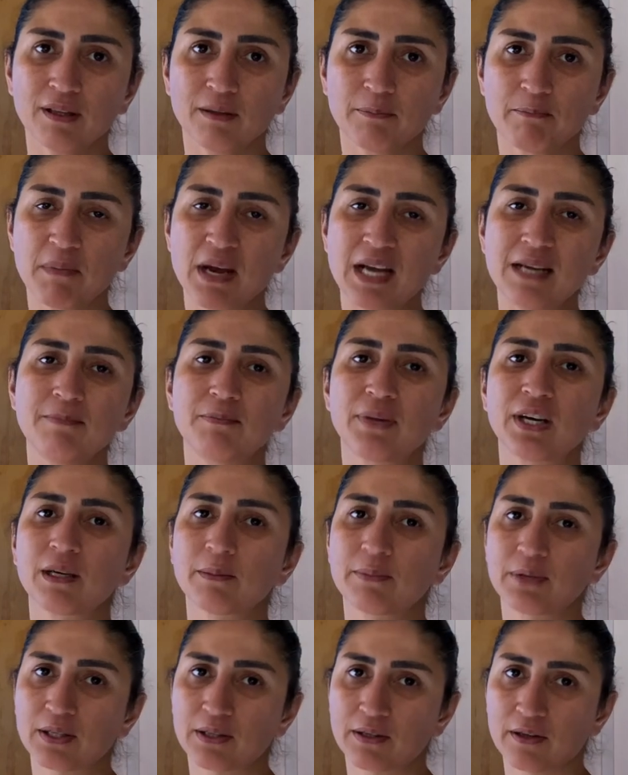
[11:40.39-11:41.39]
The main
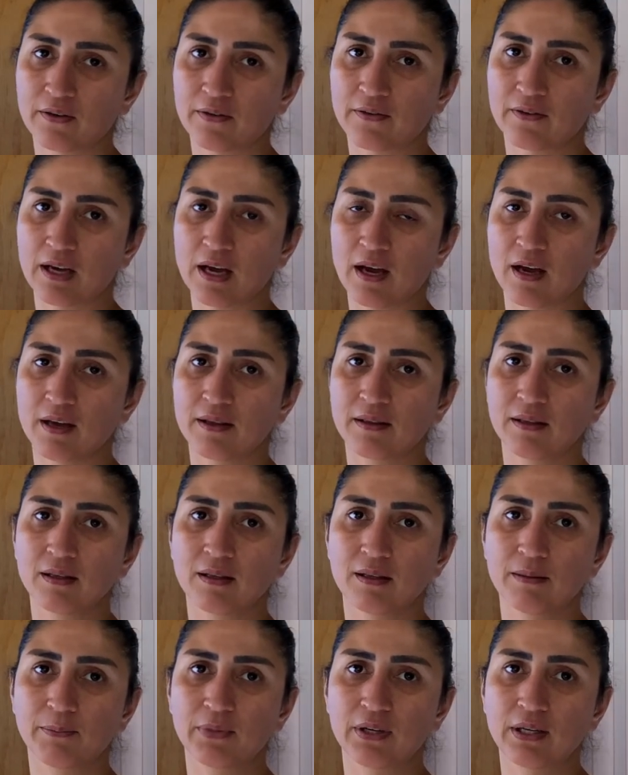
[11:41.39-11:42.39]
purpose of
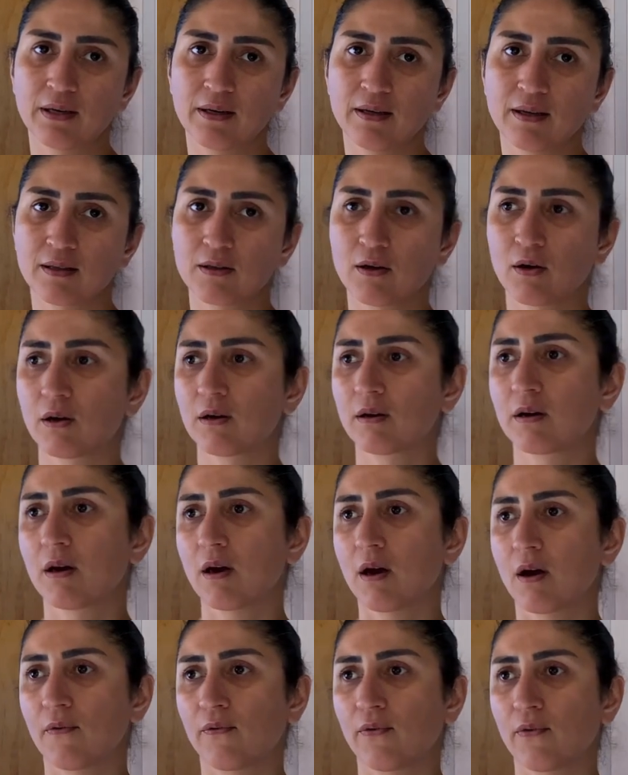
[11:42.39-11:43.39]
these buildings are
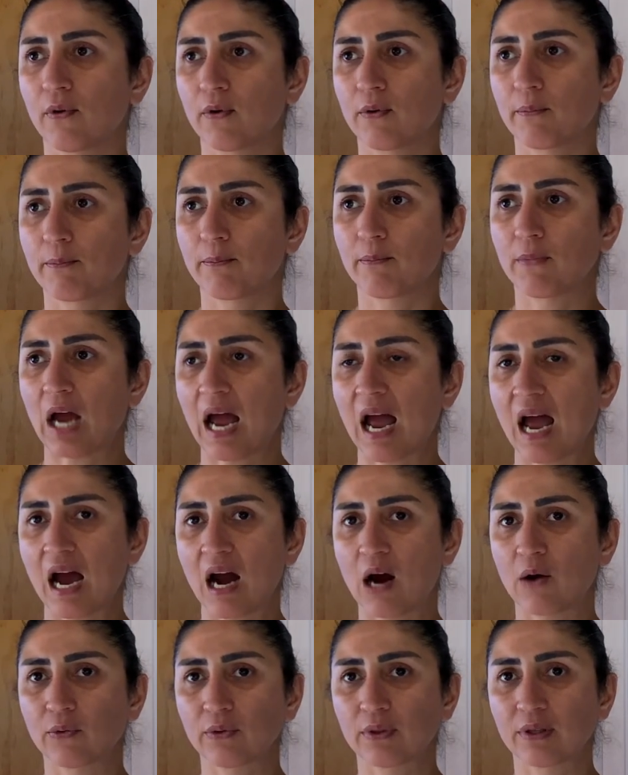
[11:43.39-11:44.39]
for
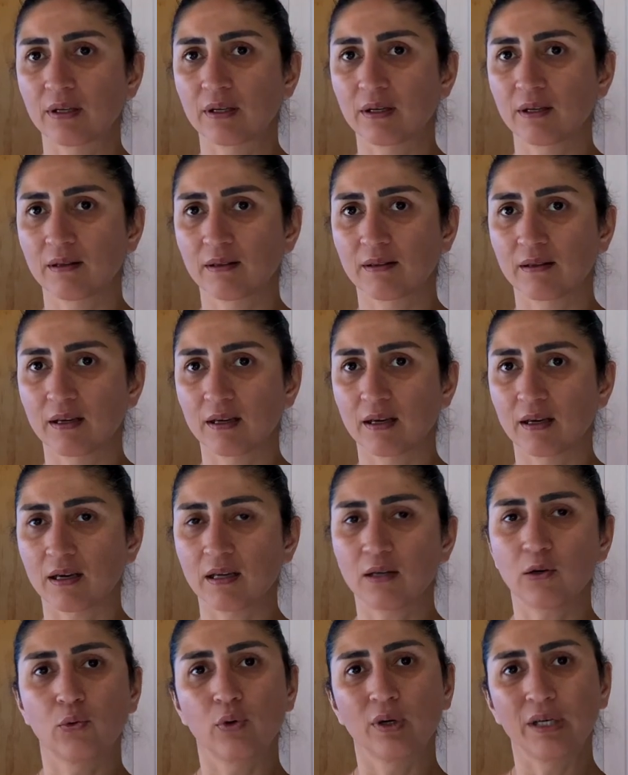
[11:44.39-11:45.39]
housing the
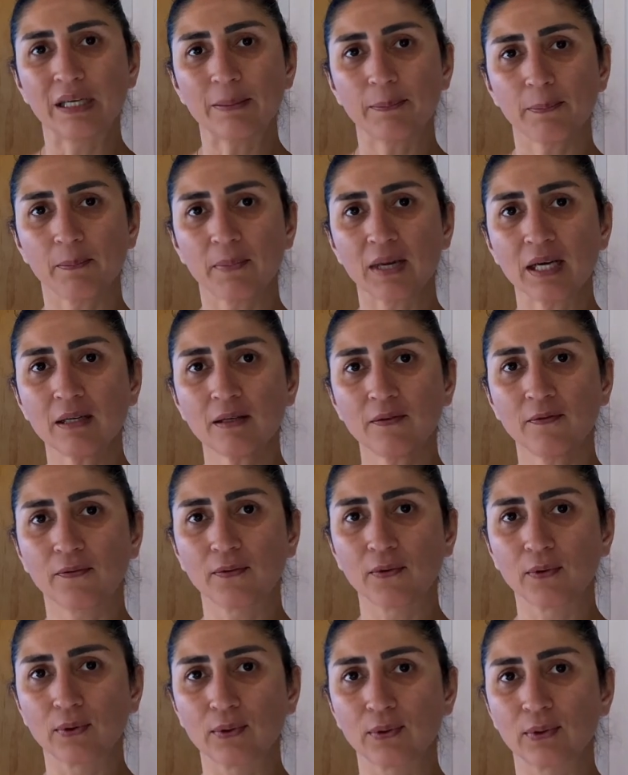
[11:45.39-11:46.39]
equipment,
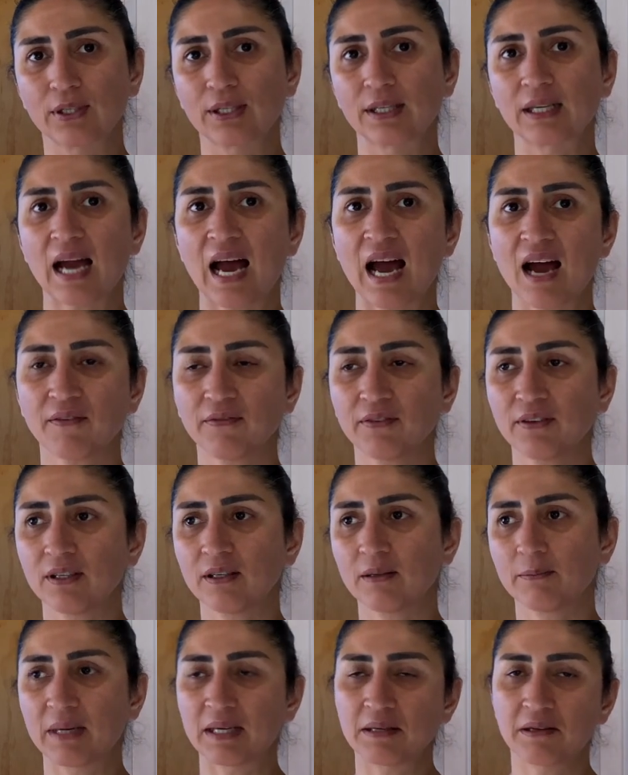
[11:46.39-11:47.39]
for looking
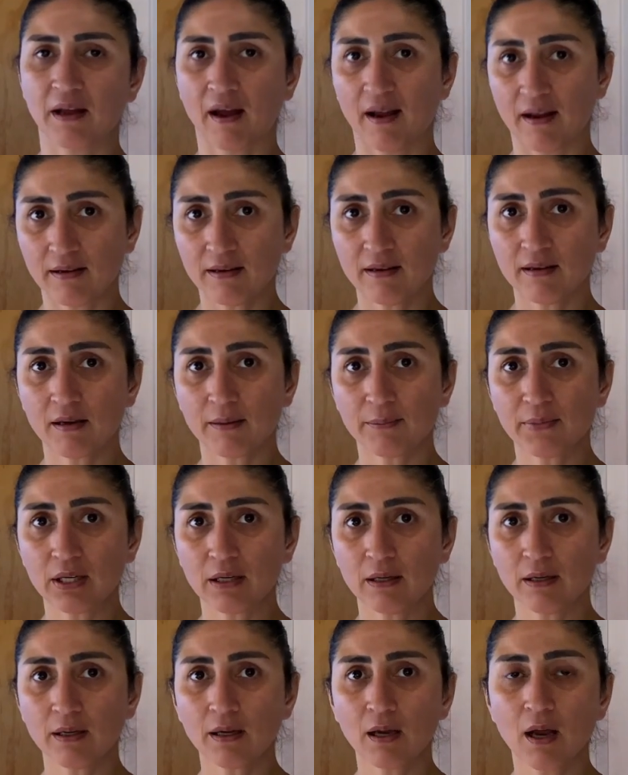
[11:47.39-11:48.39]
after maintaining a
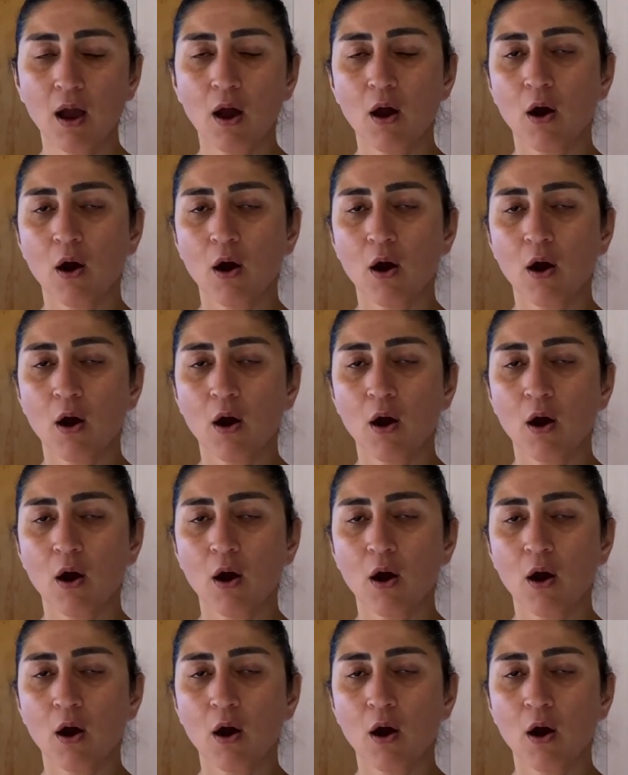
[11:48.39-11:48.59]
building,